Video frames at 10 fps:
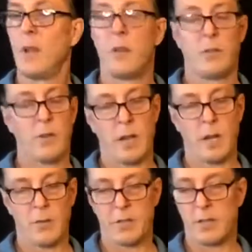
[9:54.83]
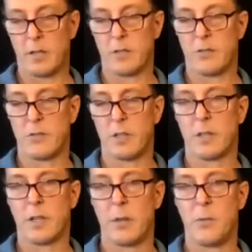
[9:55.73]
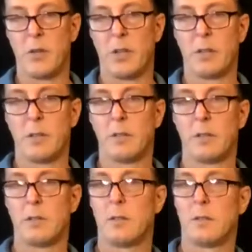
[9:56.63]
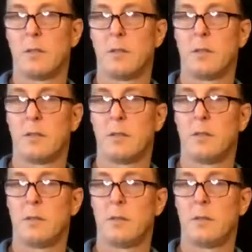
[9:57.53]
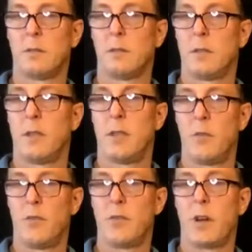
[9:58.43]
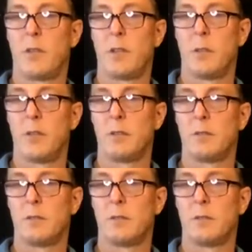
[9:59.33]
So there I'm resting on the string, kind of muting it. And I moved off a little bit.